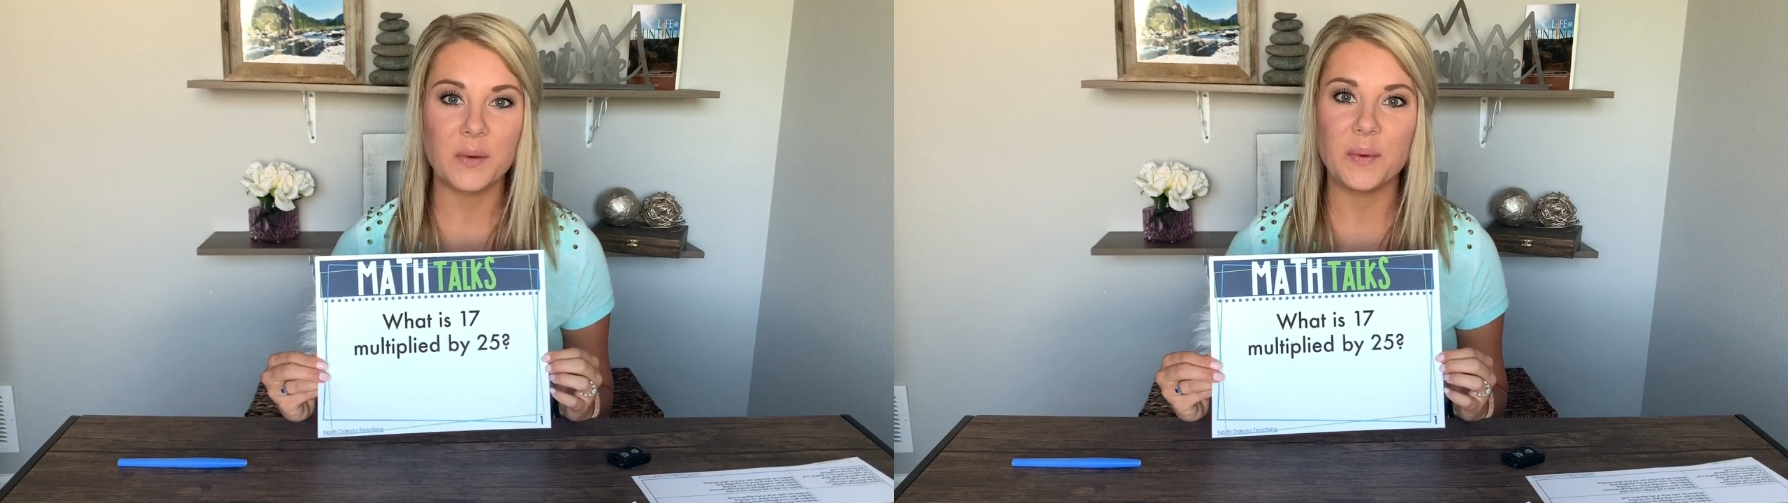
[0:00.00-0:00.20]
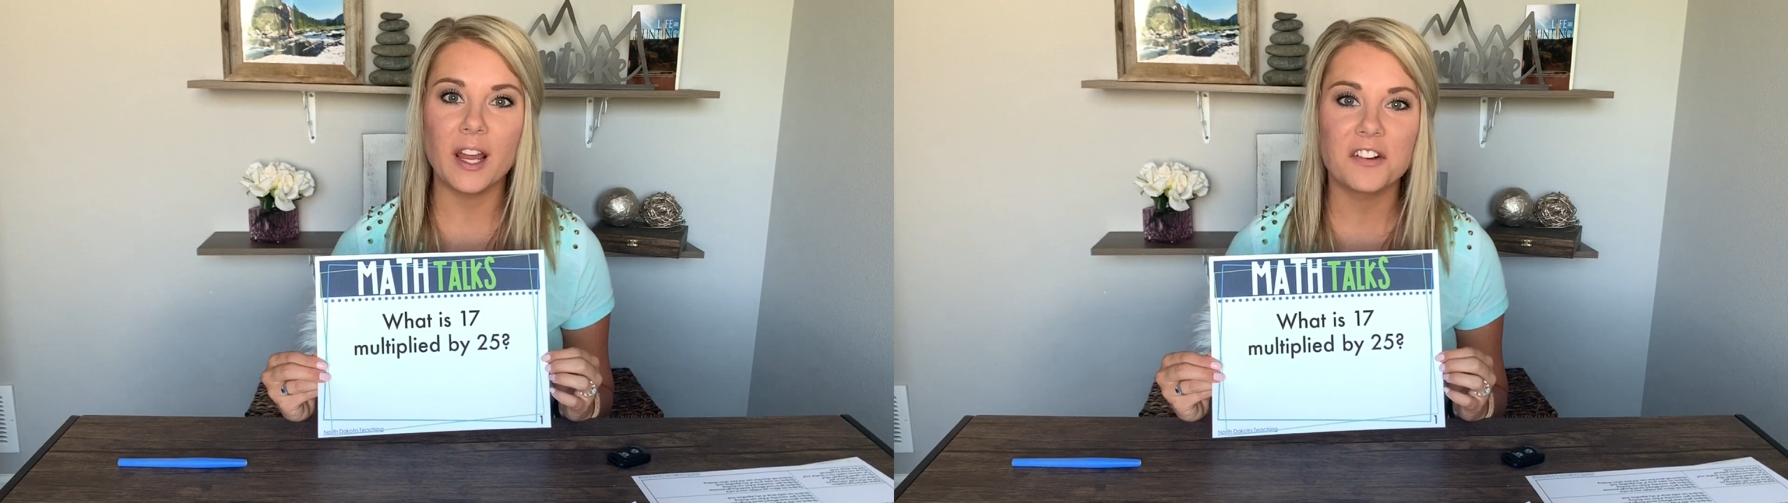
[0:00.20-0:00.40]

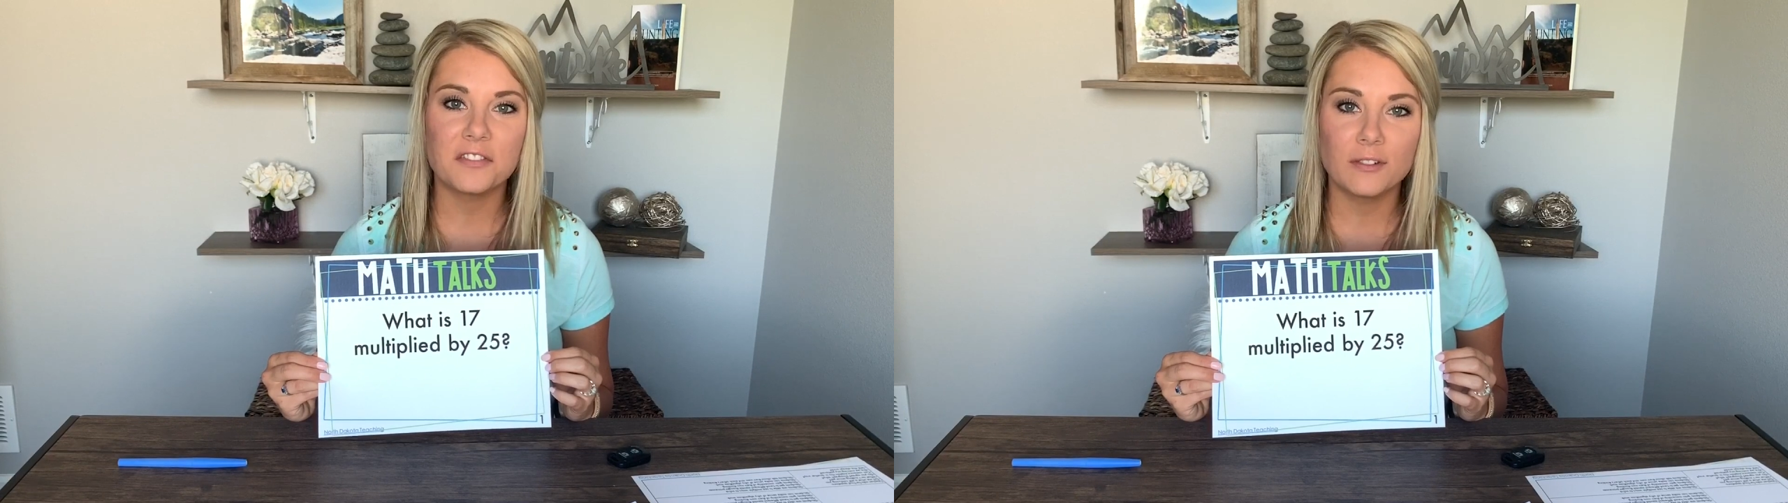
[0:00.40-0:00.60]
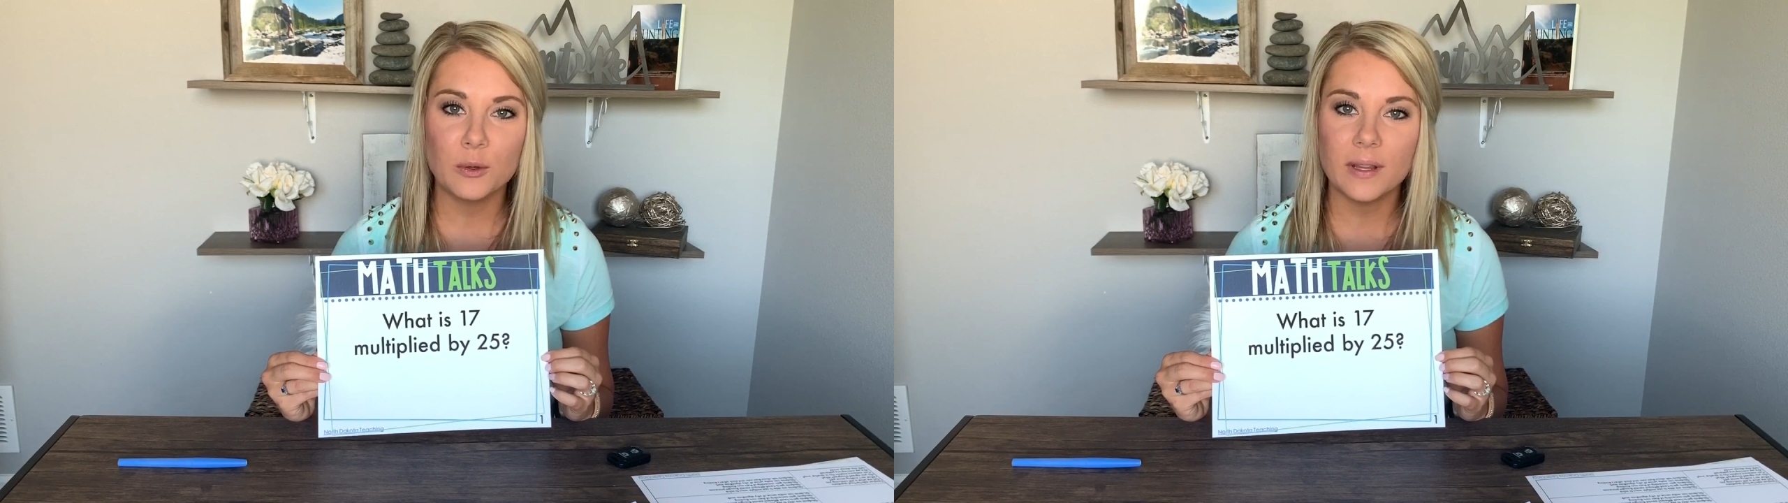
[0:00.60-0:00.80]
We are
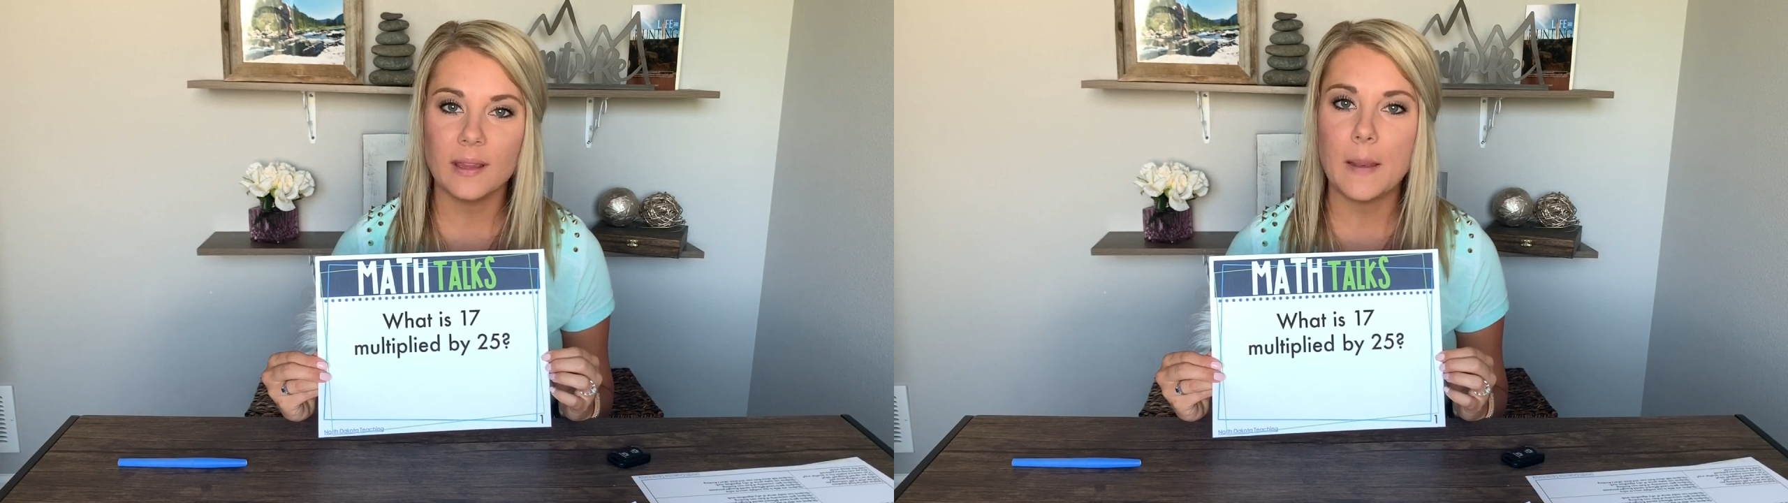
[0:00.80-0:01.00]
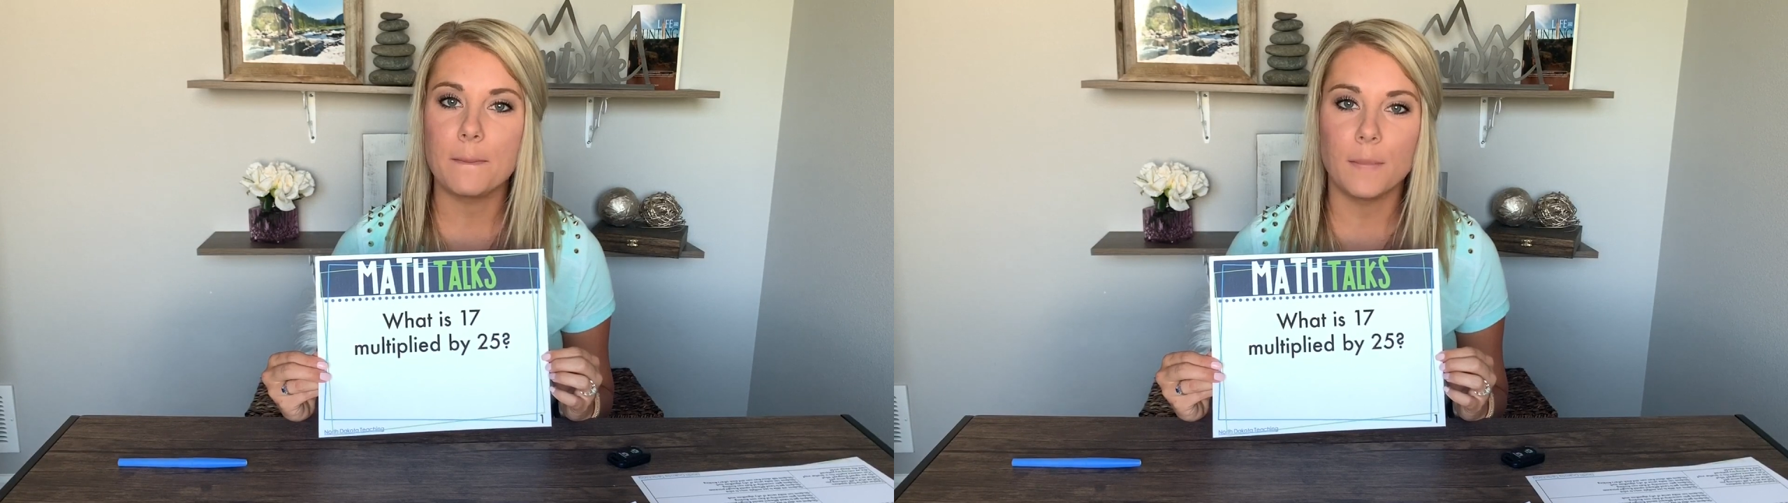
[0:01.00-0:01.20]

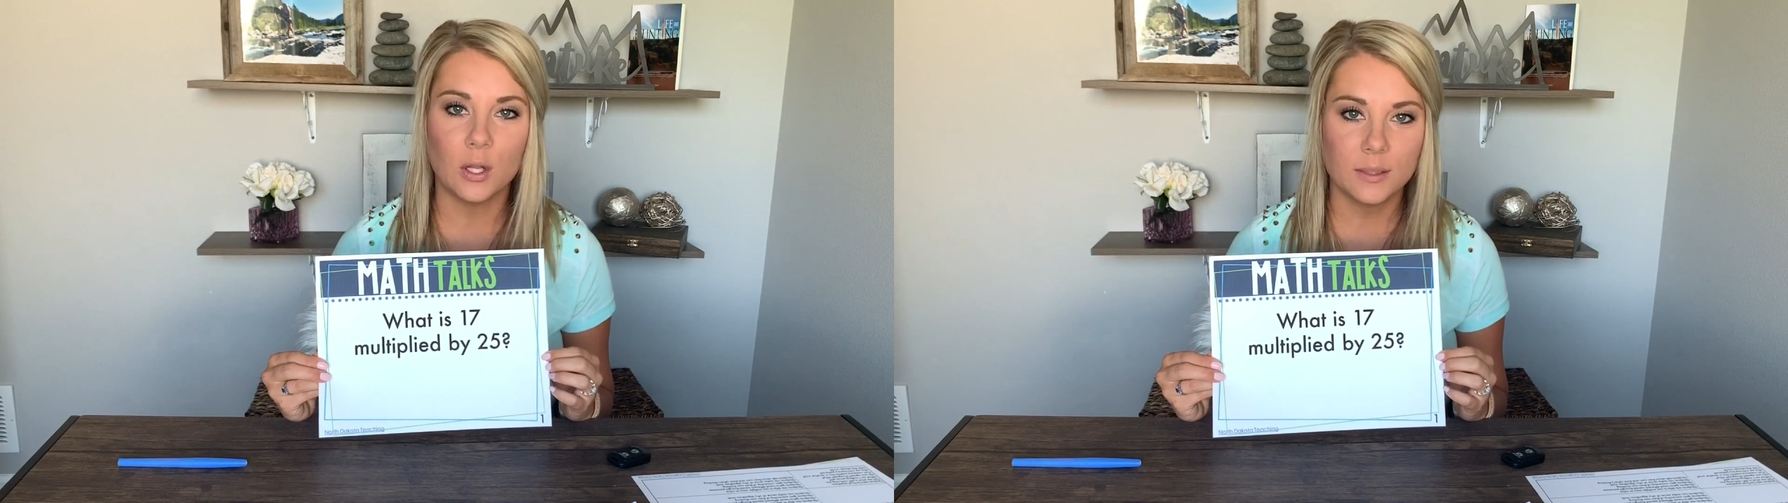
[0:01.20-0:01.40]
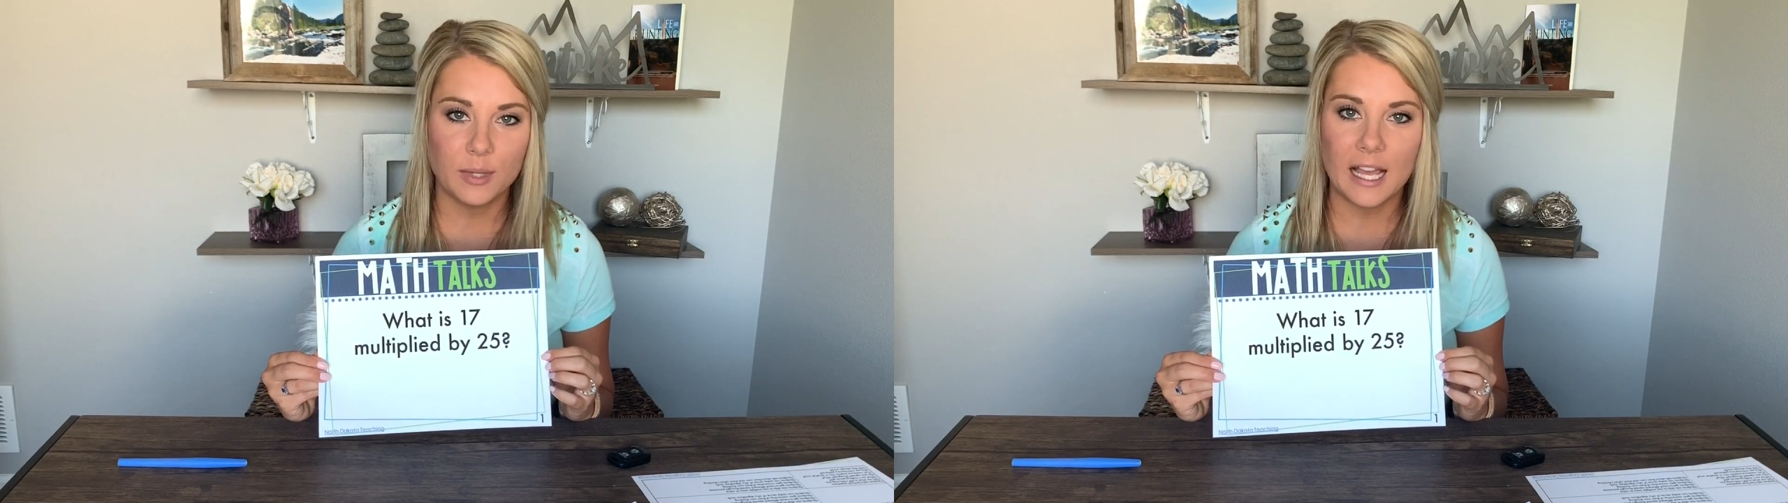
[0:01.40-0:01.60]
fluently
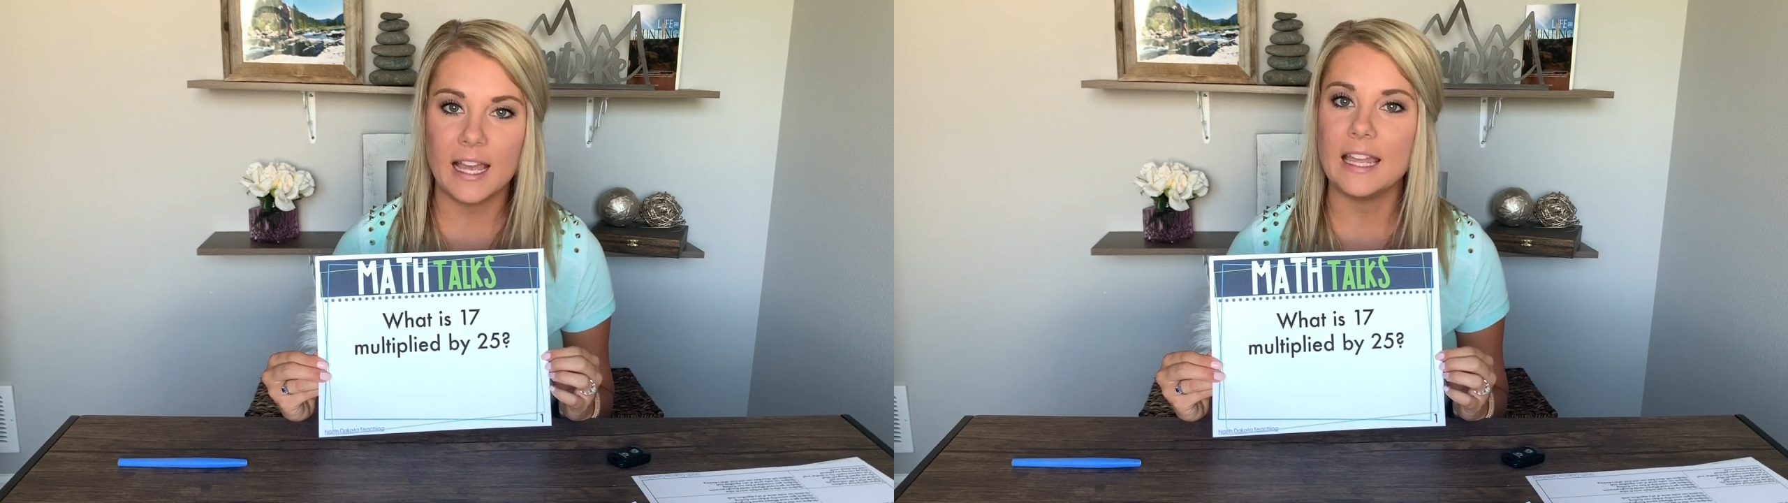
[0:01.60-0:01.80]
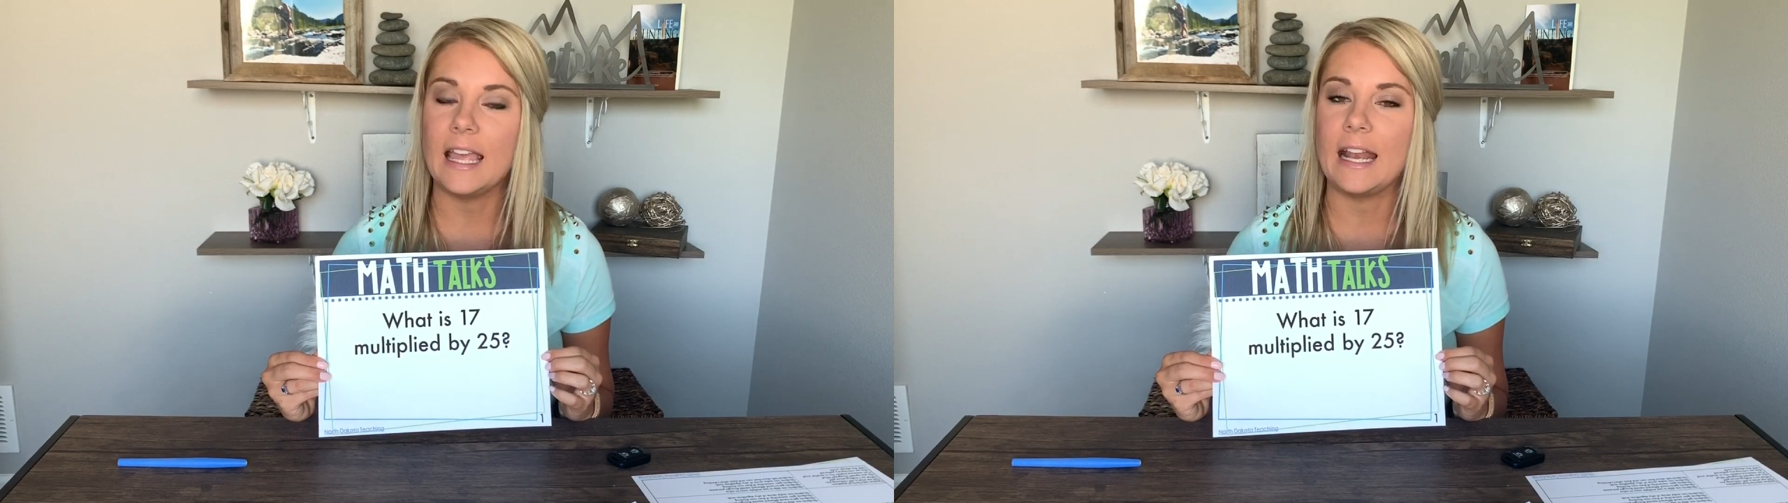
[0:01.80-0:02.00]

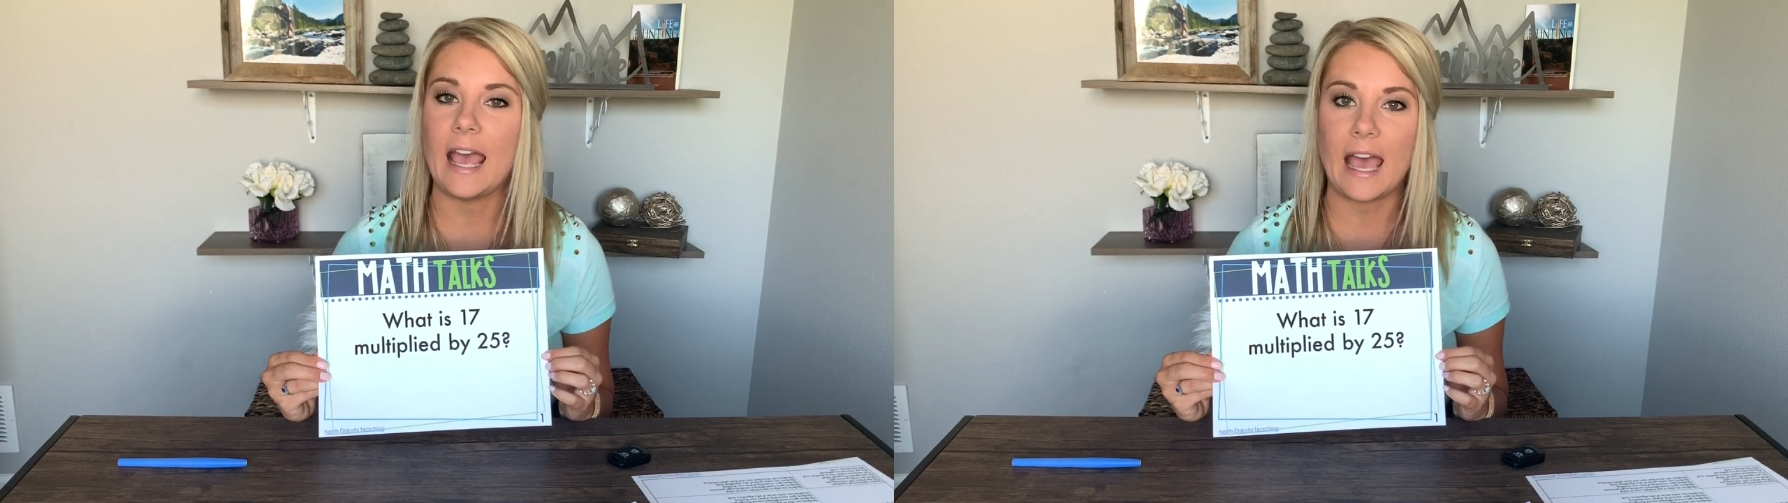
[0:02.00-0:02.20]
multiplying and